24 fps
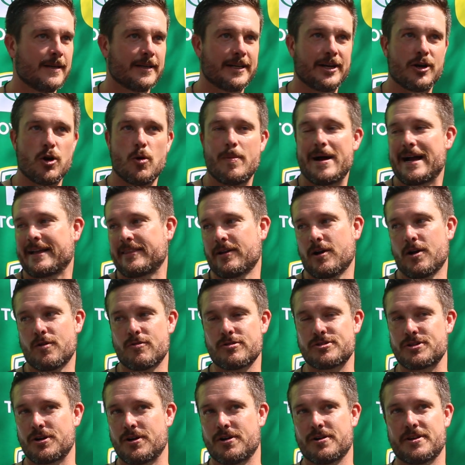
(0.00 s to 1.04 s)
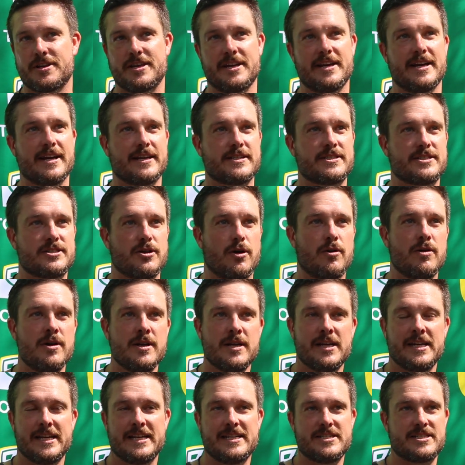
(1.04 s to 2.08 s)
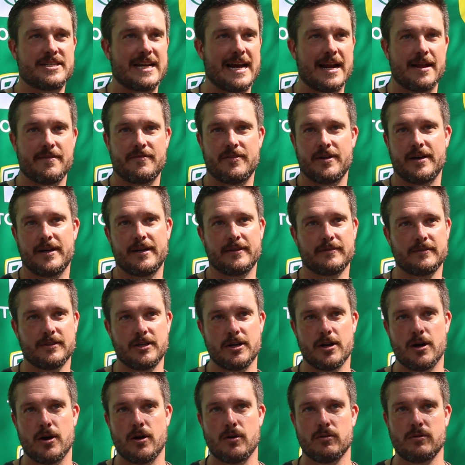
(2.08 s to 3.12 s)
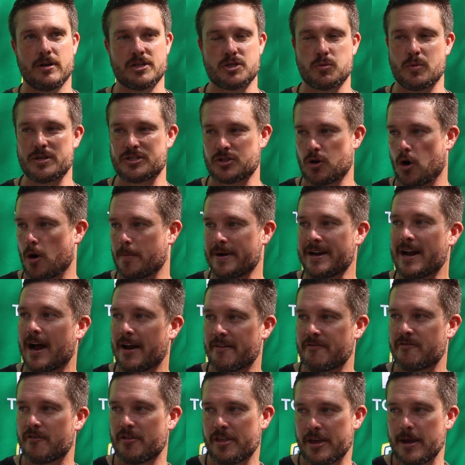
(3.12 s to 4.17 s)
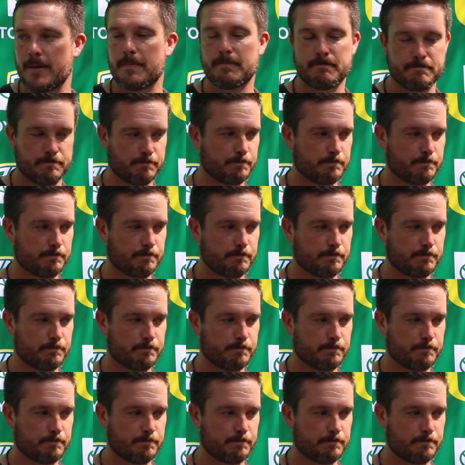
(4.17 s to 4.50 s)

Can go back there and return kicks. So he's kind of a, you know, a Swiss Army knife for them.